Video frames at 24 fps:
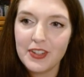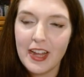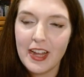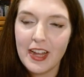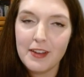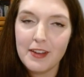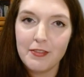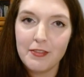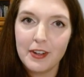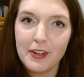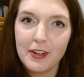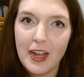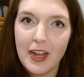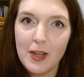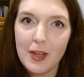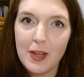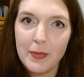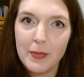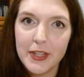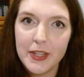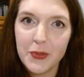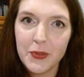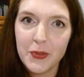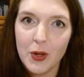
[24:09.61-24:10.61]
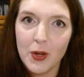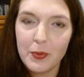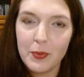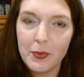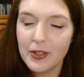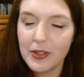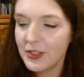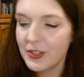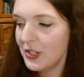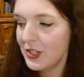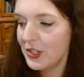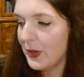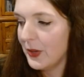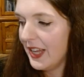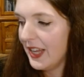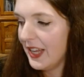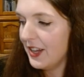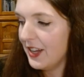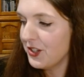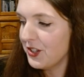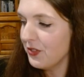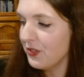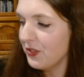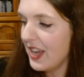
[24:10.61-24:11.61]
I forgot my scorebook, so I
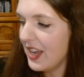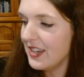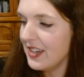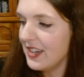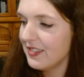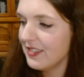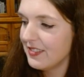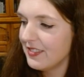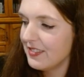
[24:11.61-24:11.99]
had to write